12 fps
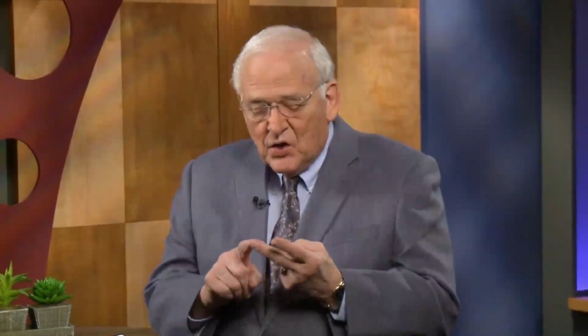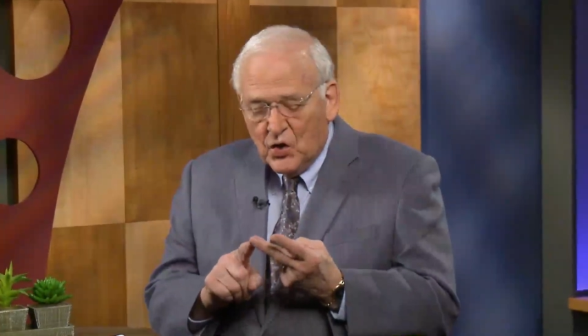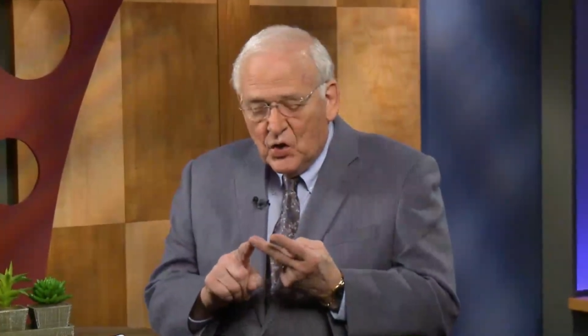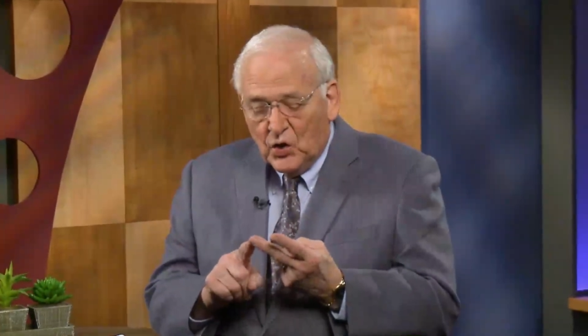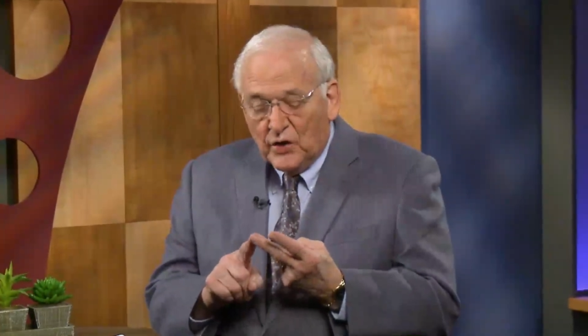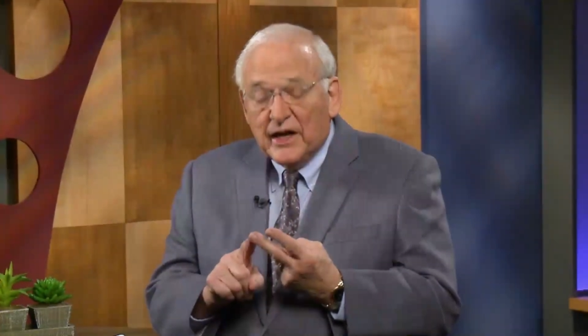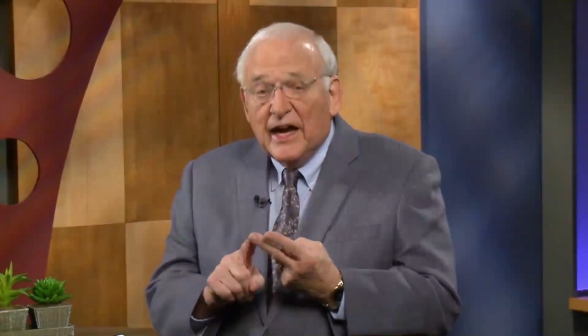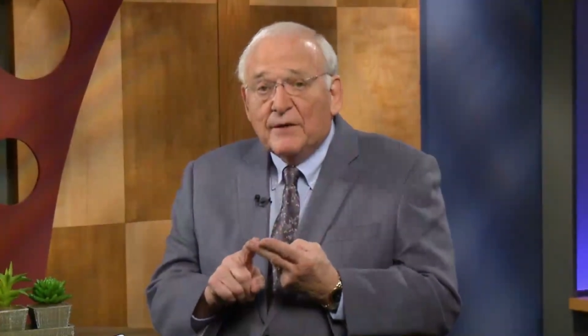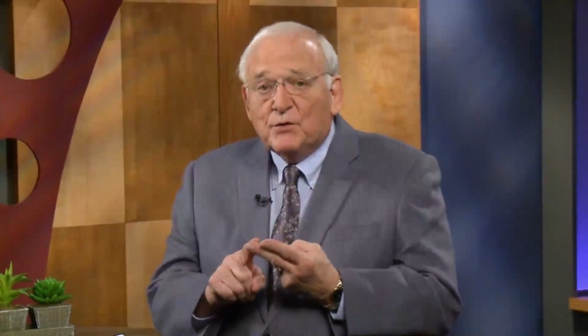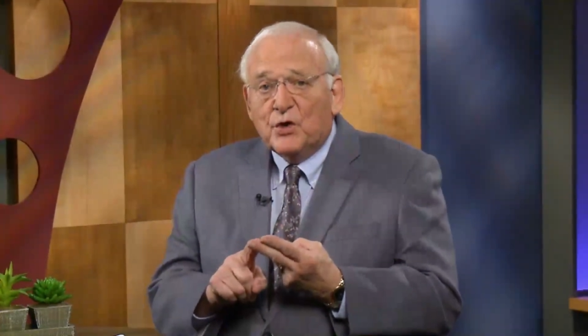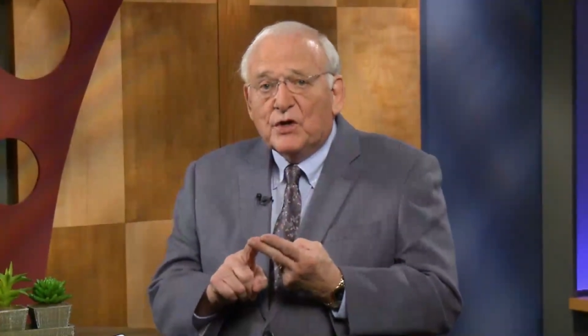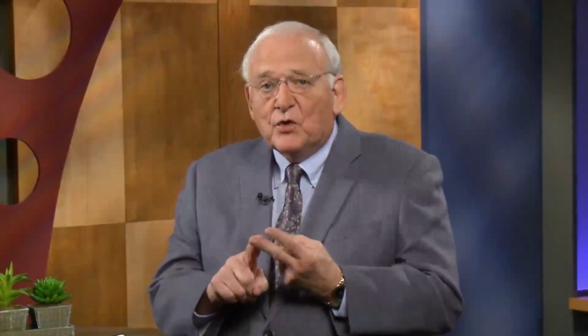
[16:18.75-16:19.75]
You're going to
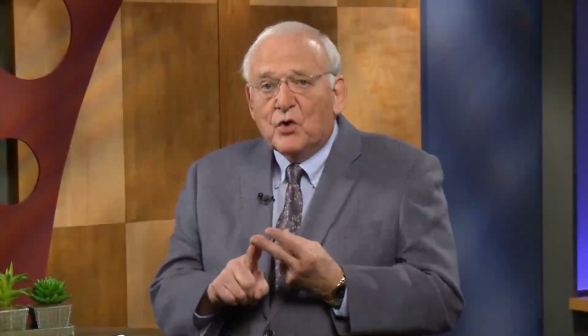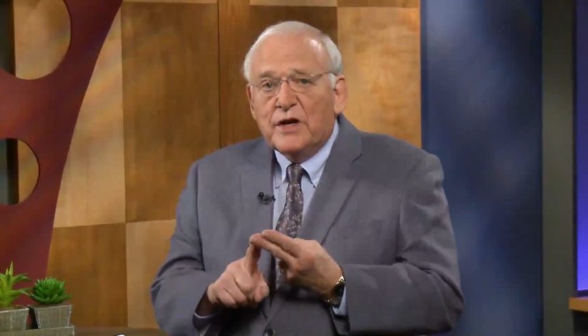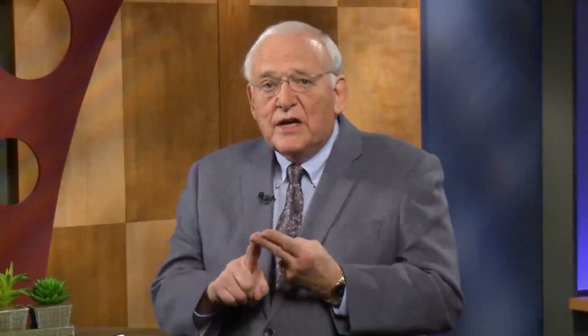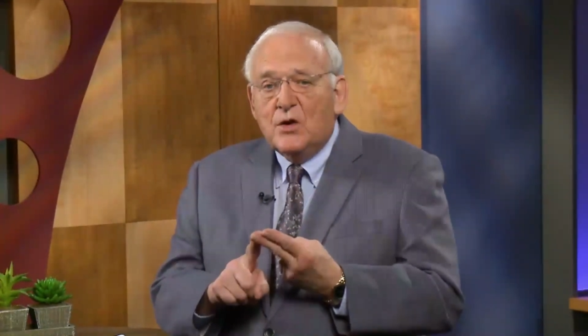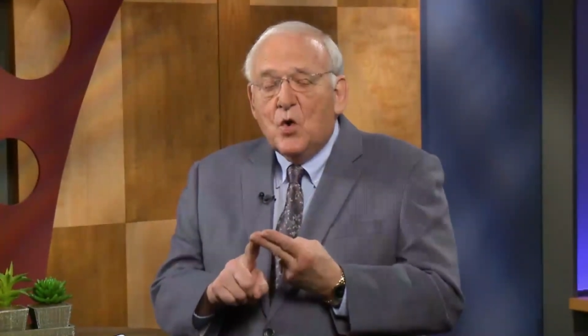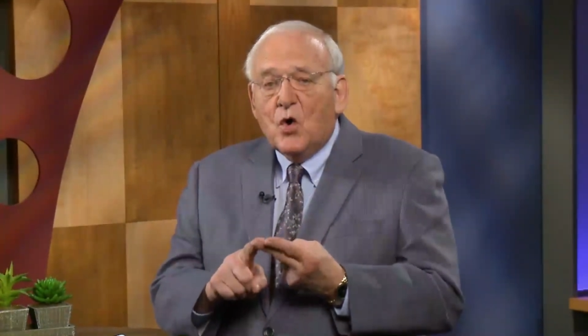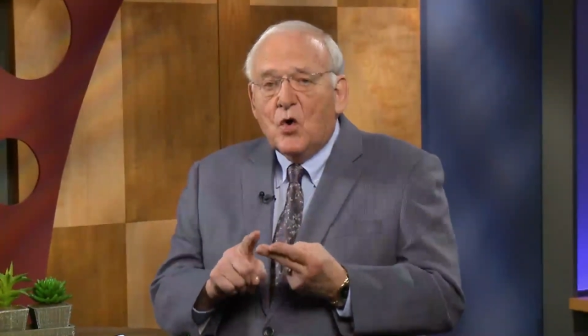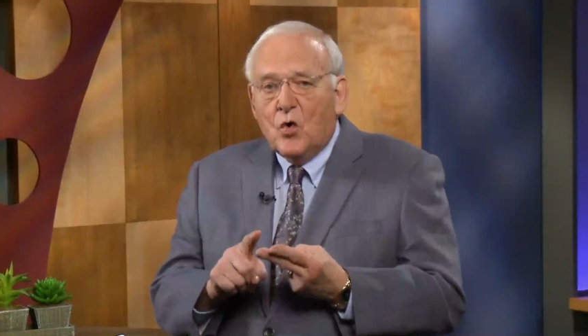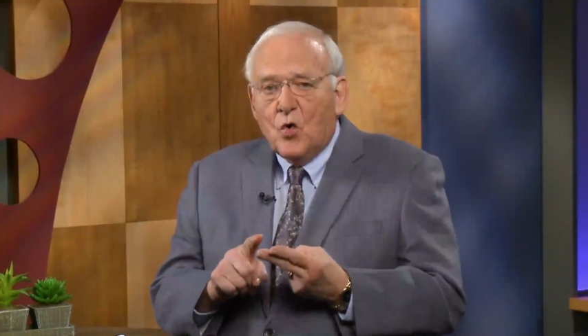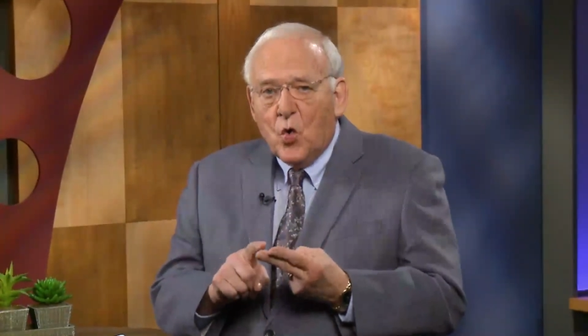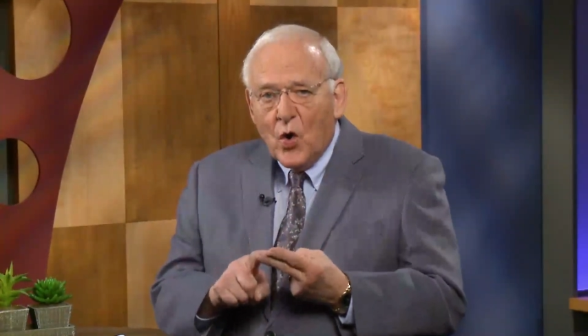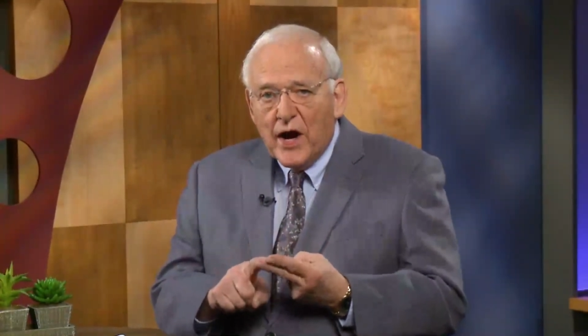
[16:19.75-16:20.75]
have to agree
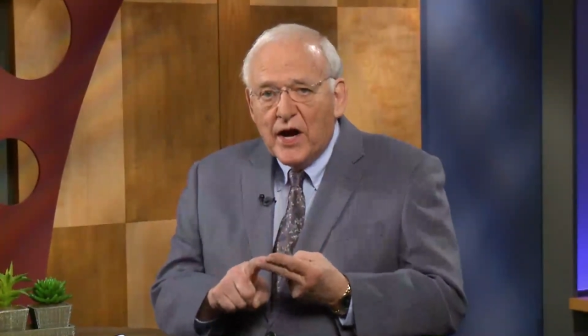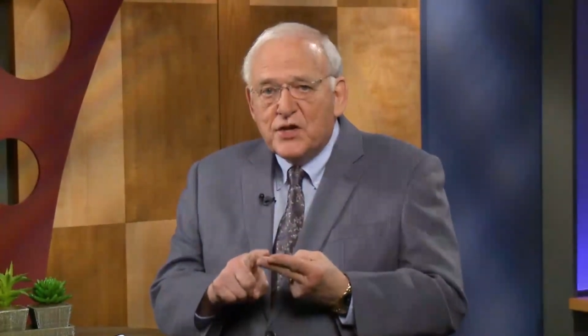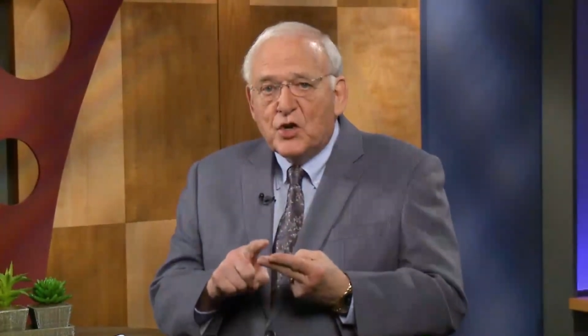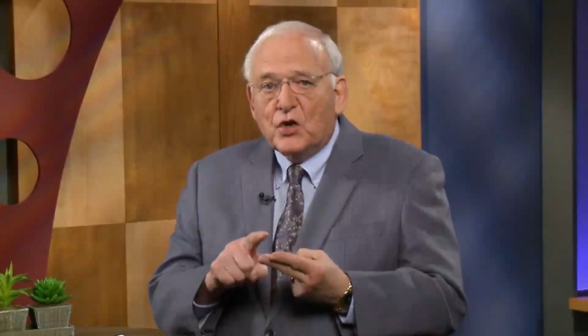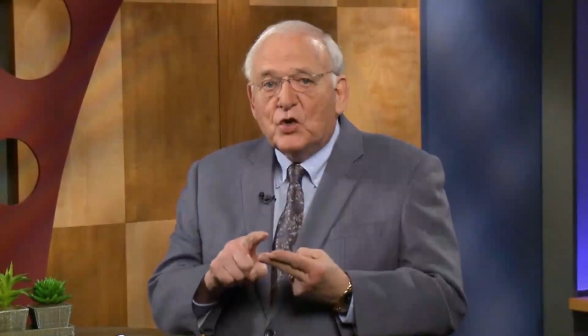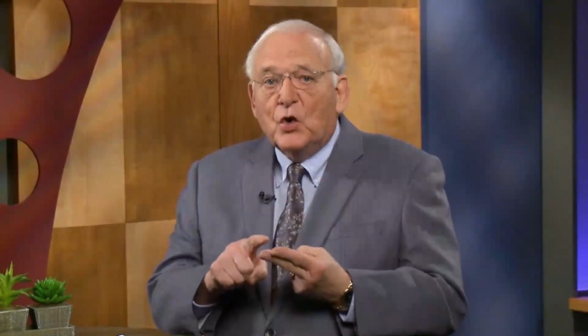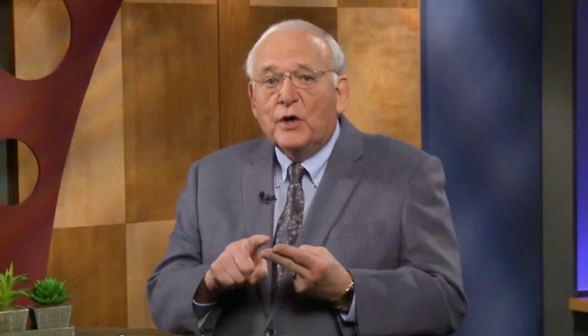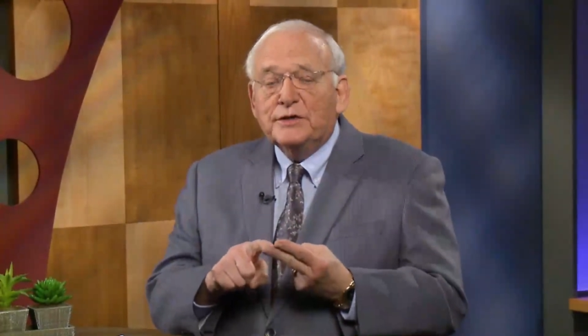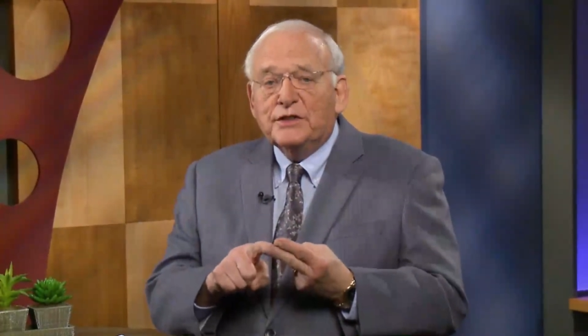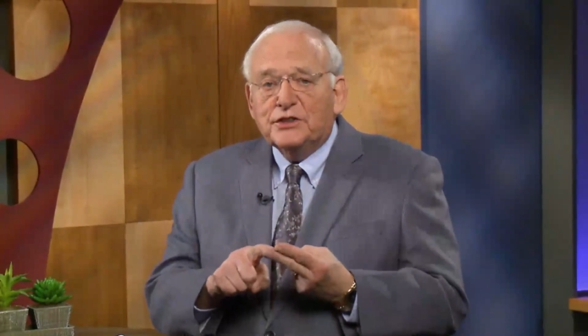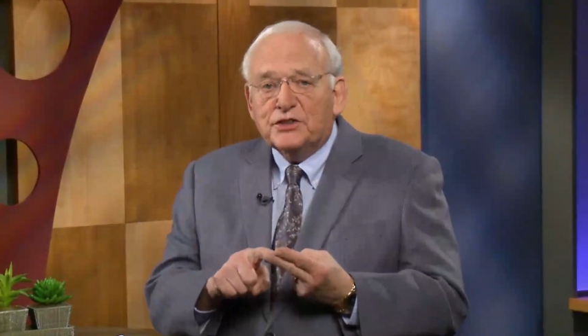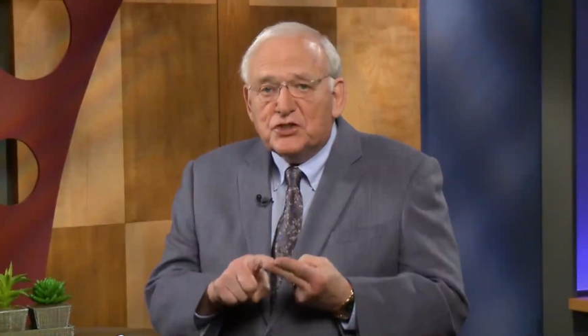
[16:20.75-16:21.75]
where you're
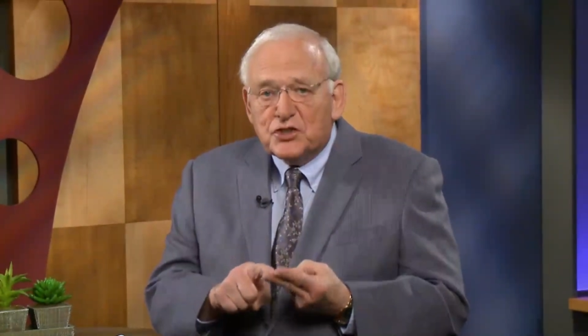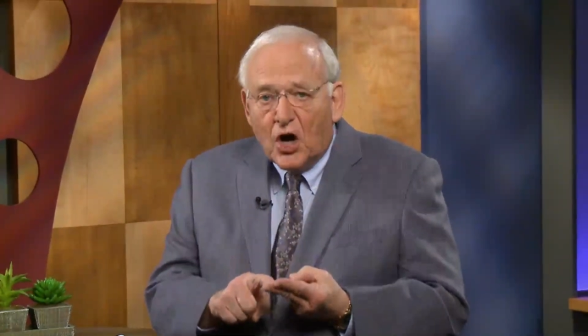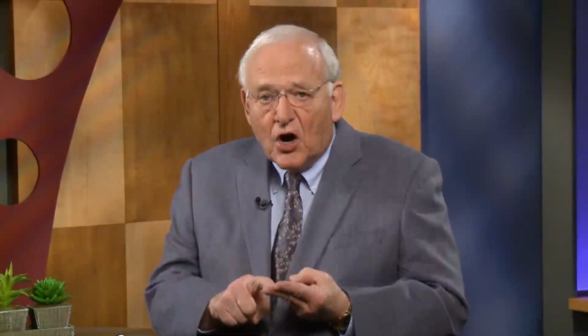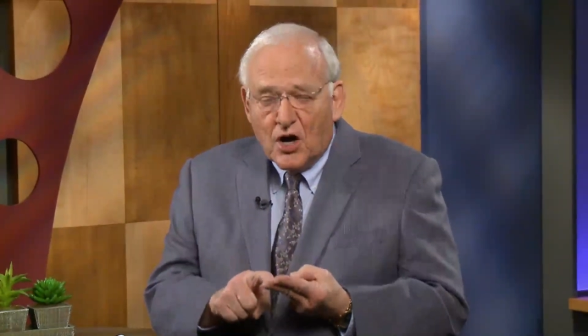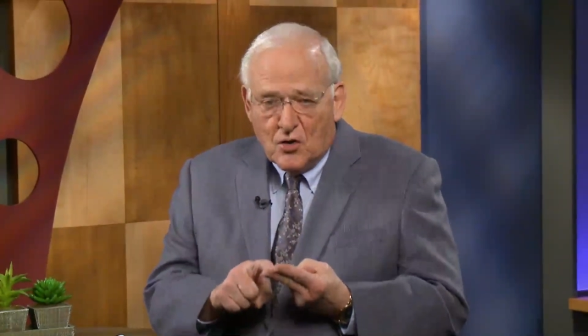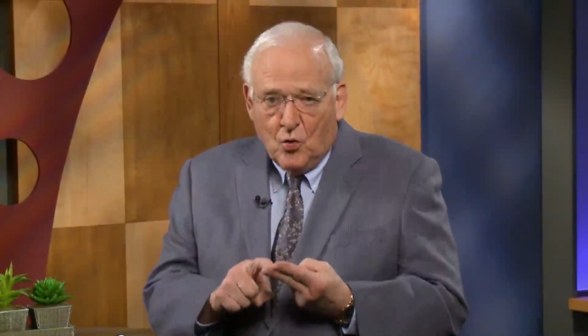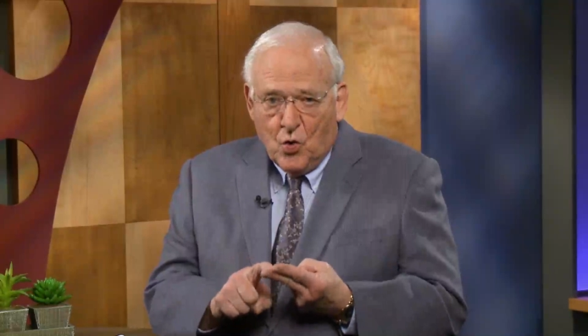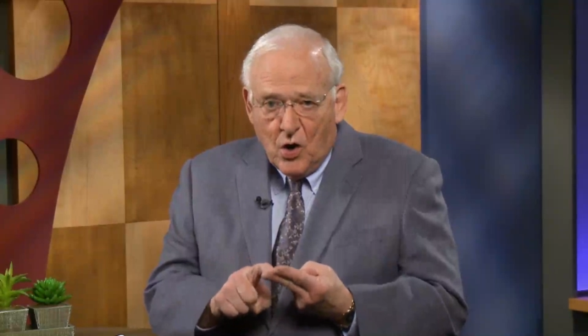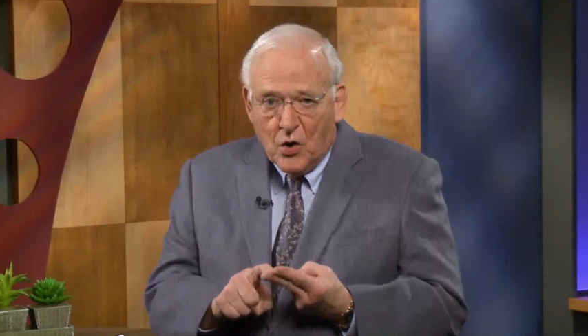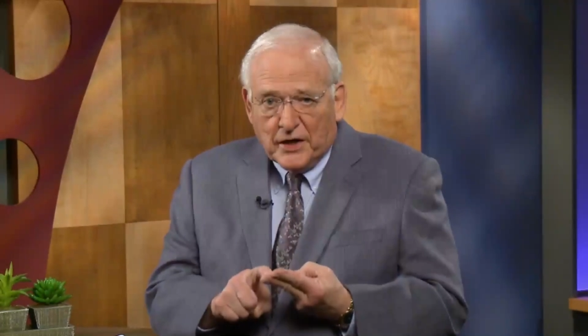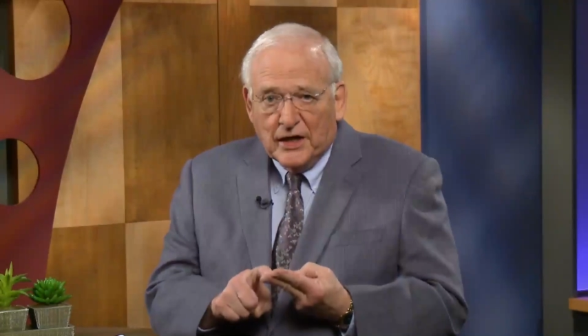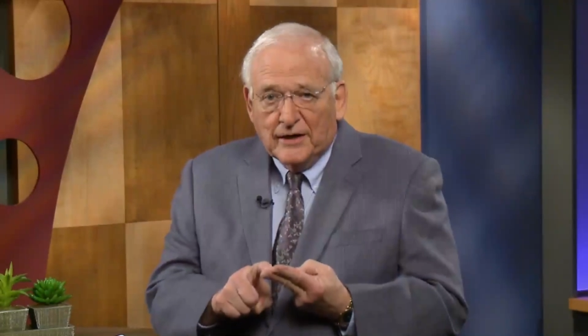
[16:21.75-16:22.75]
going to start
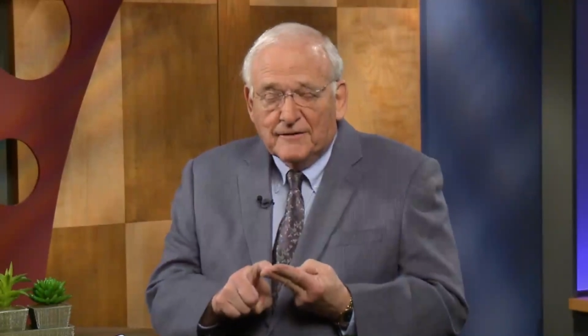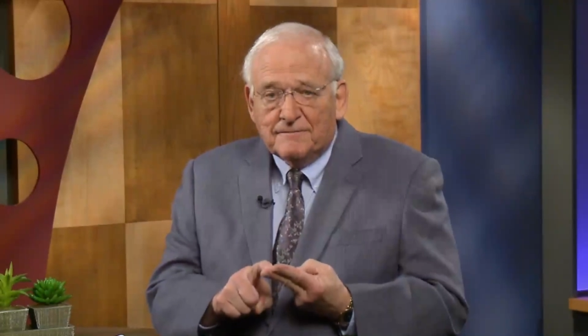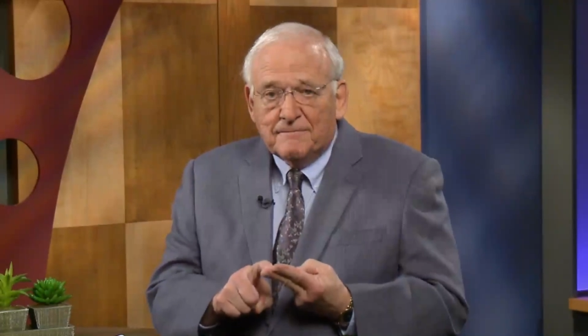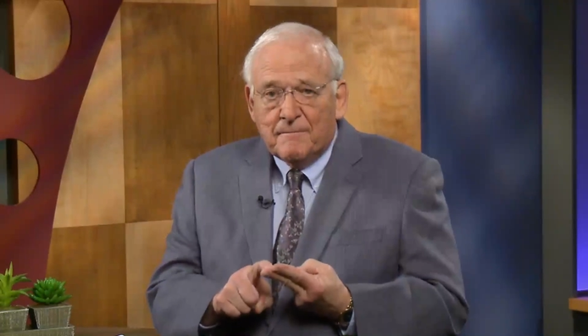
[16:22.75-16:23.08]
walking.